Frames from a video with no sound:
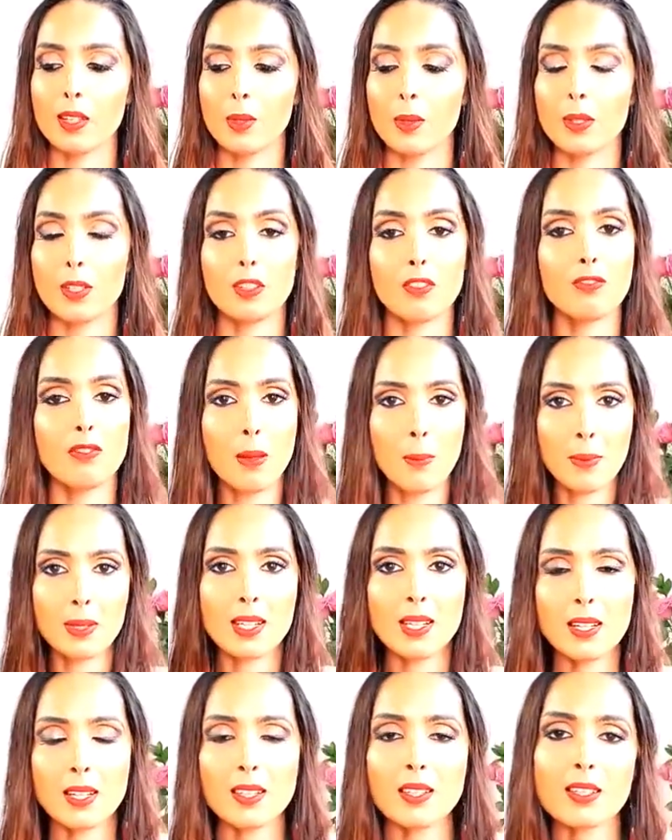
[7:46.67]
in your
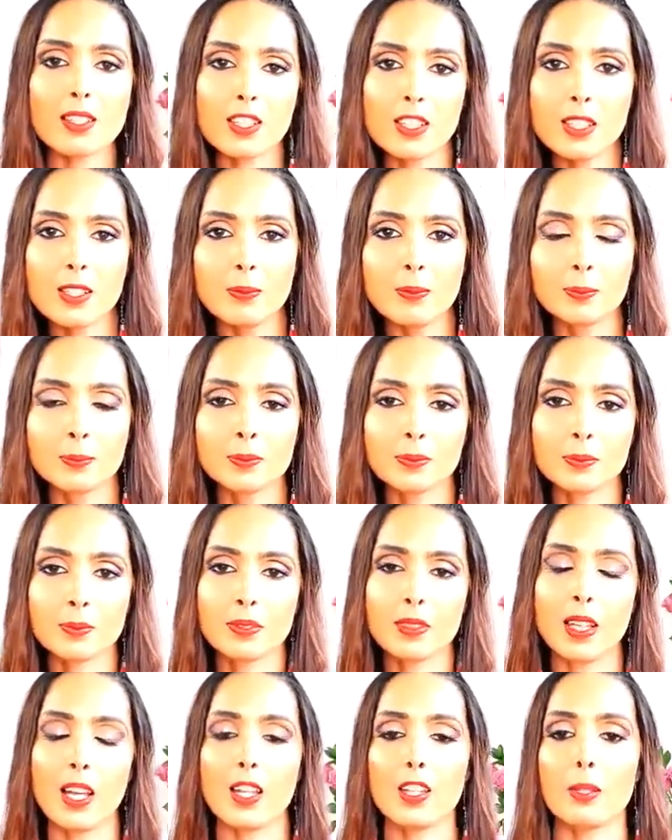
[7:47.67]
feminine energy
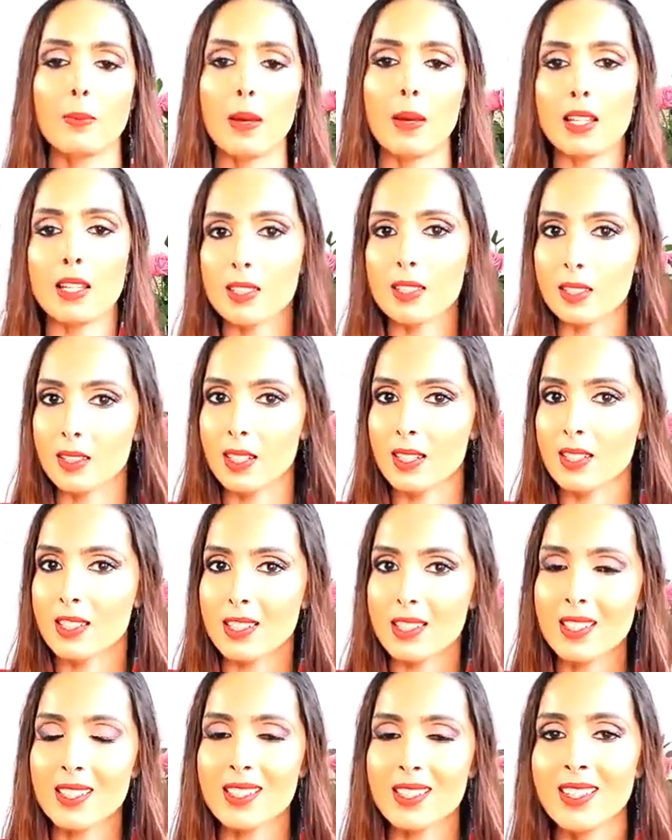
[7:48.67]
and your masculine
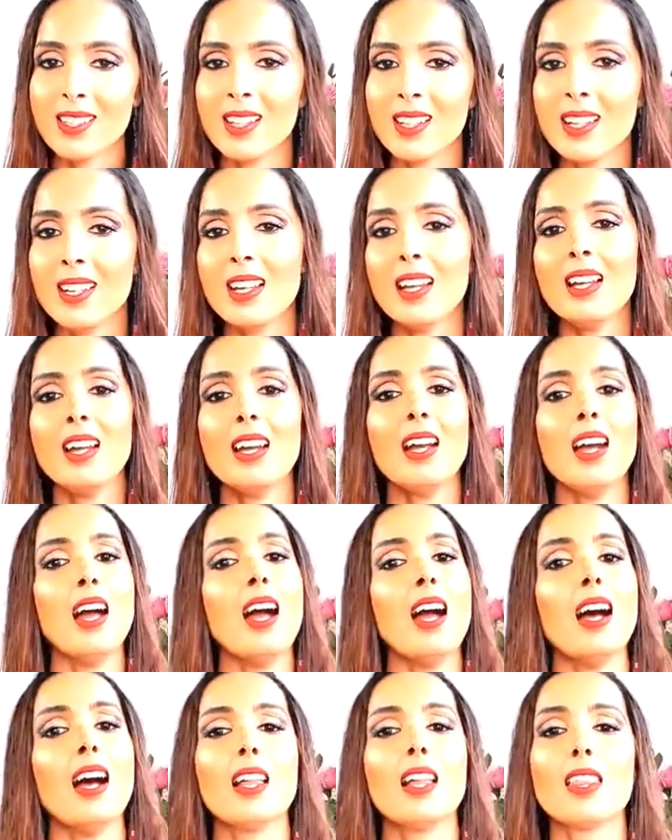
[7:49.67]
energy,
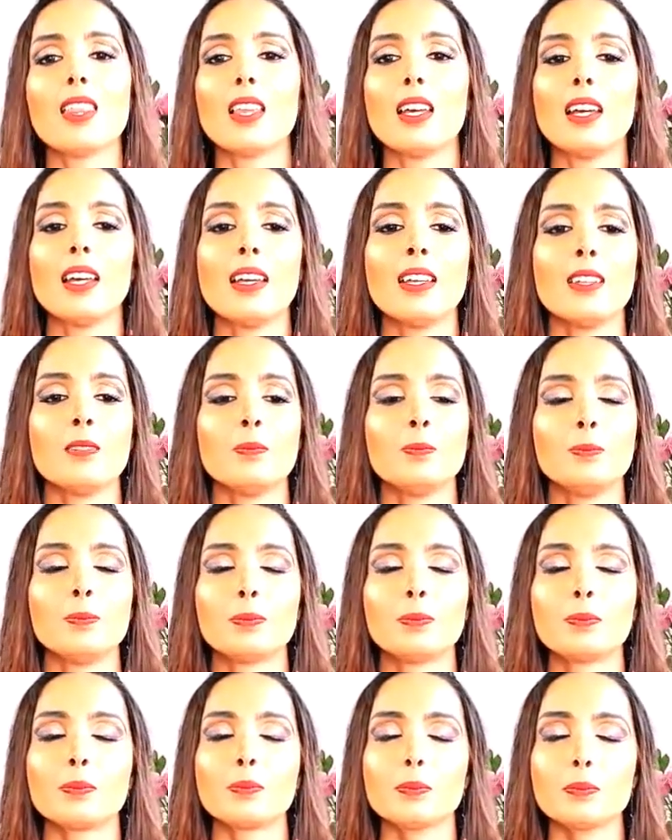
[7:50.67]
and
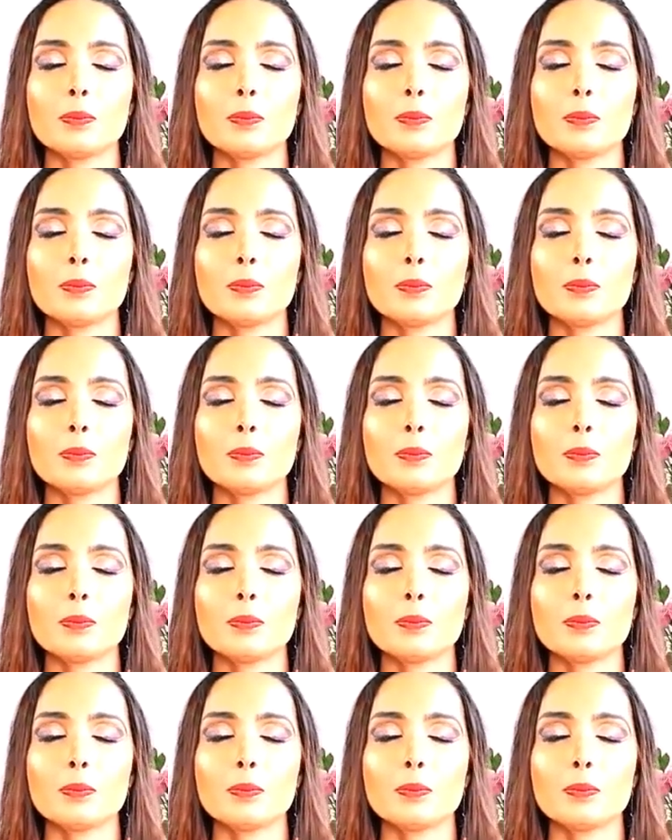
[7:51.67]
then